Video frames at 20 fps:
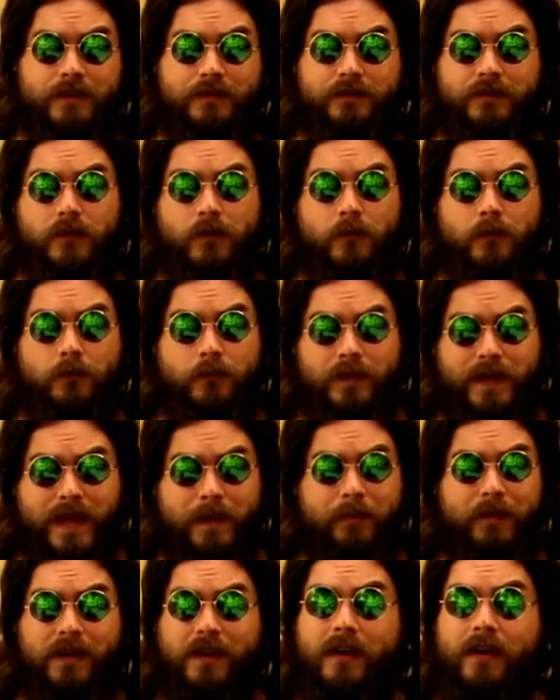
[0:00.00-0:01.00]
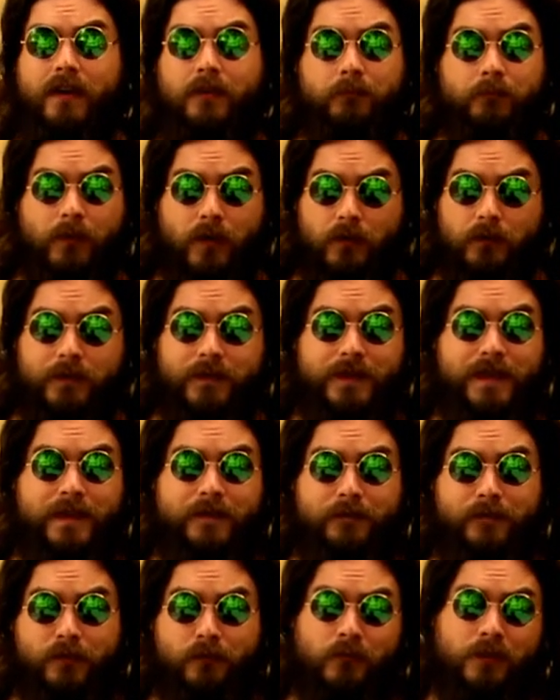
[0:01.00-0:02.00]
So keep an eye on both
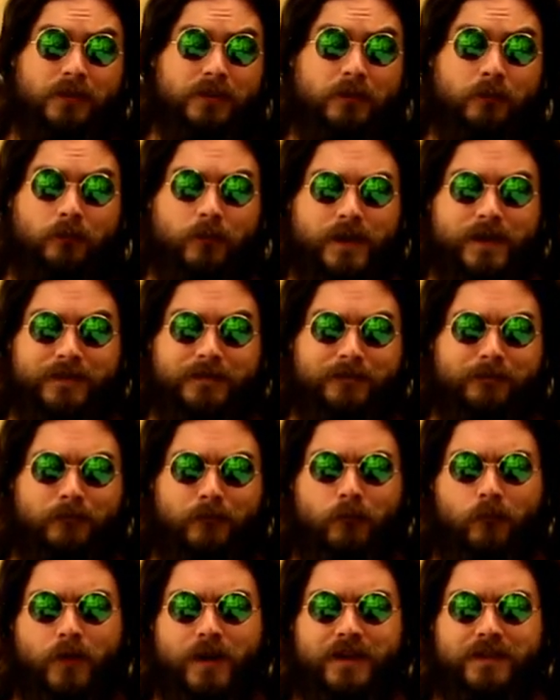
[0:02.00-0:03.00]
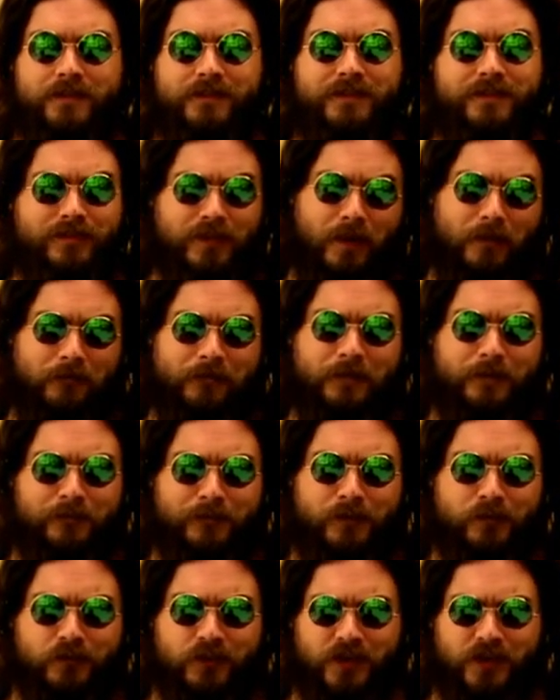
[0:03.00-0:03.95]
if you want to win weird stuff in the